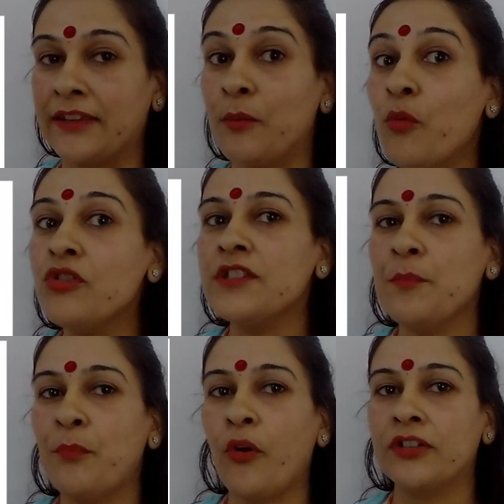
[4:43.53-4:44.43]
and the most
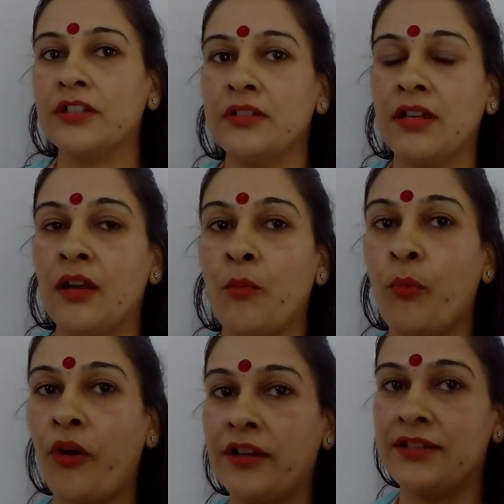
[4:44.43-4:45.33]
important
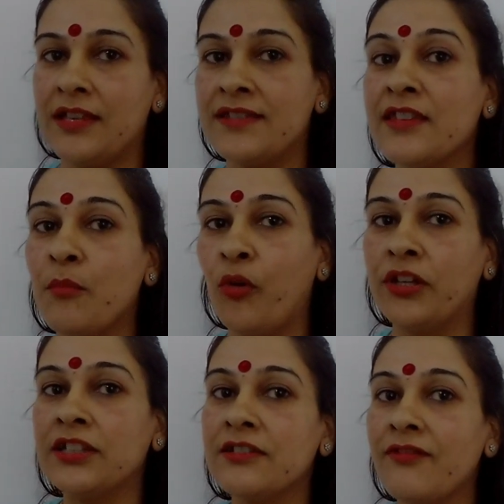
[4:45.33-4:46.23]
point is
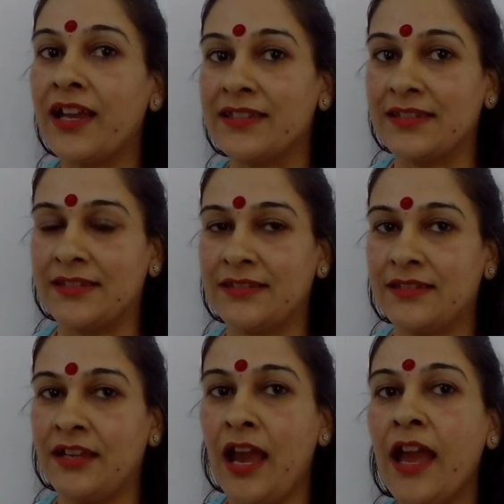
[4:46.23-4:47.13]
mnemonic
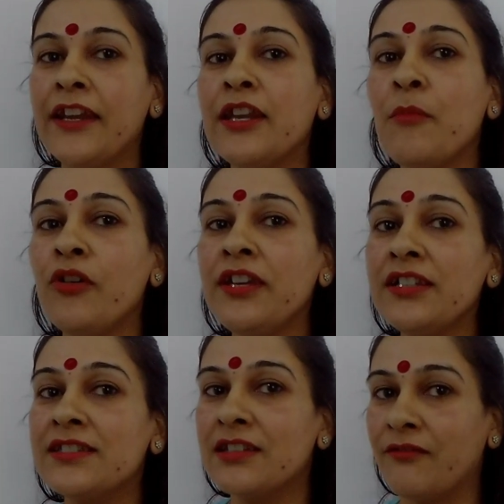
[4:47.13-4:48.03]
devices.
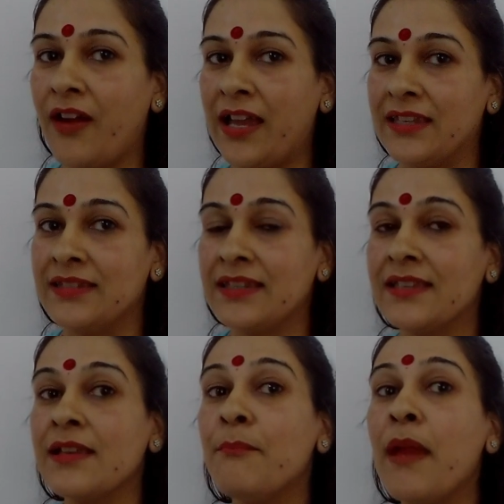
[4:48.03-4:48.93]
Mnemonic device
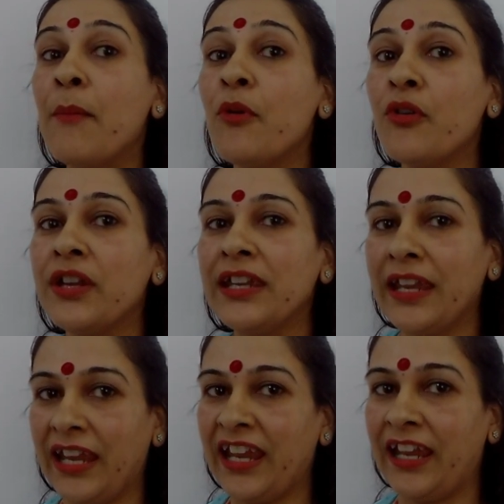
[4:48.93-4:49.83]
is a memory
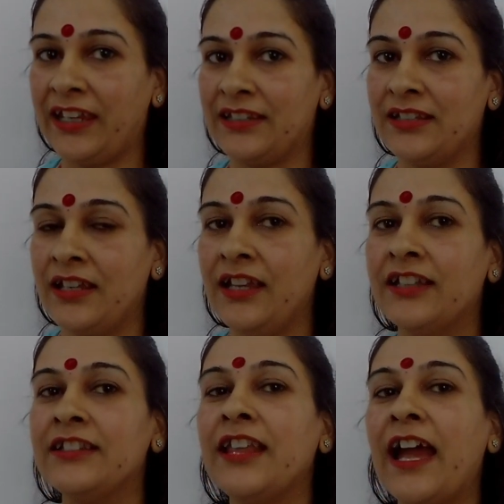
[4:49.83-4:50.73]
aid
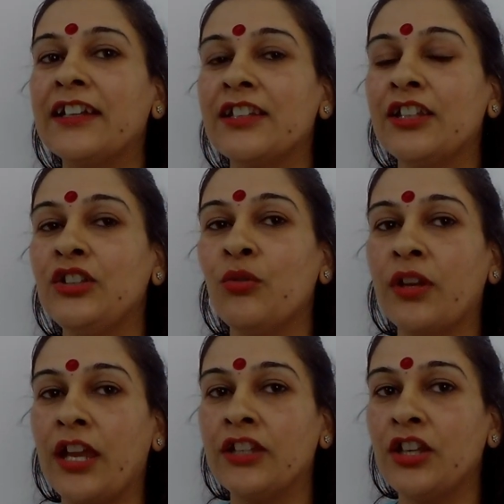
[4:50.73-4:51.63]
that you
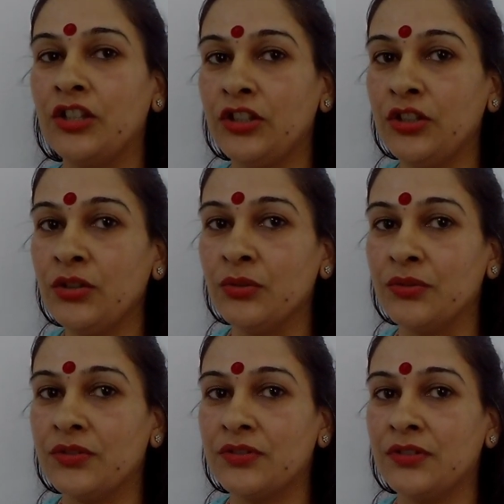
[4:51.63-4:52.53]
can
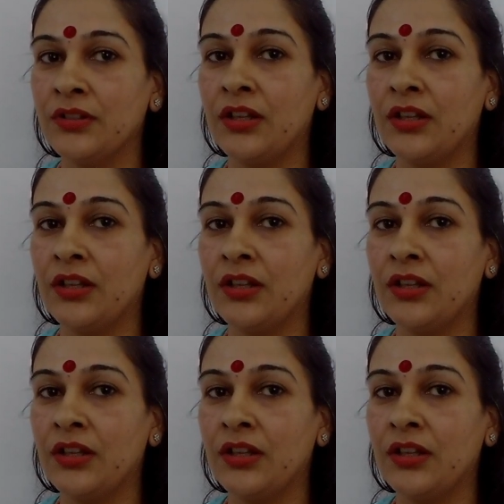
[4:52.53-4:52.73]
use